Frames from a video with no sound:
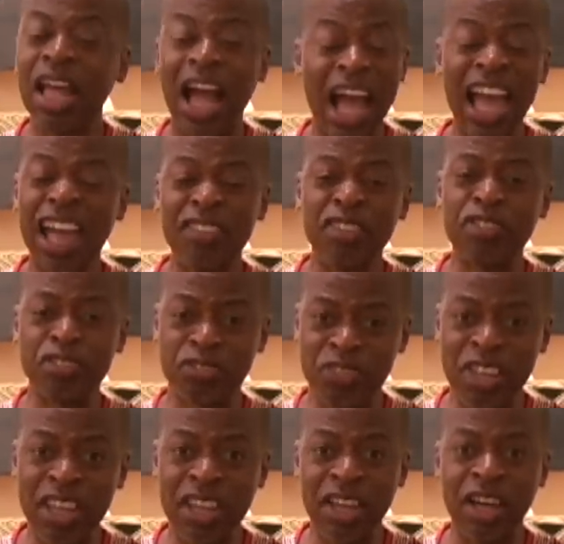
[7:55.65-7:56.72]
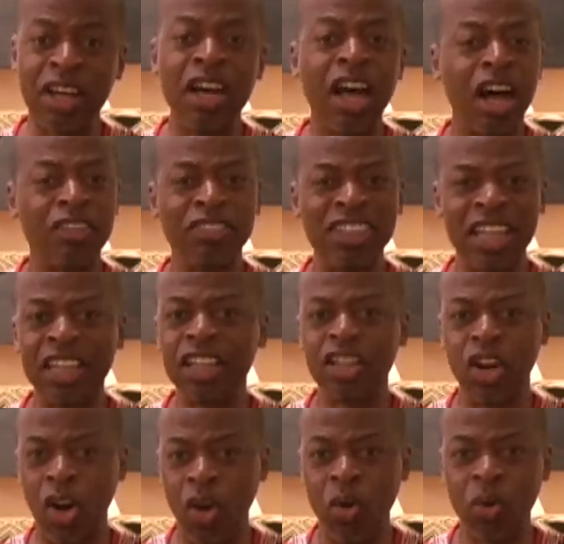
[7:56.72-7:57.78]
I have a fear of
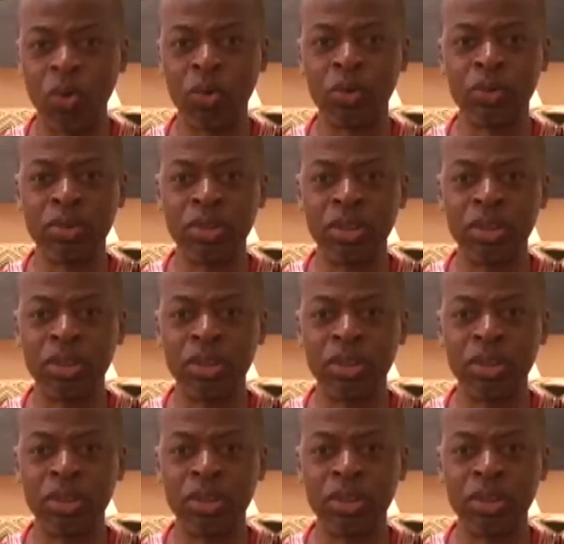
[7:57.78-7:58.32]
getting old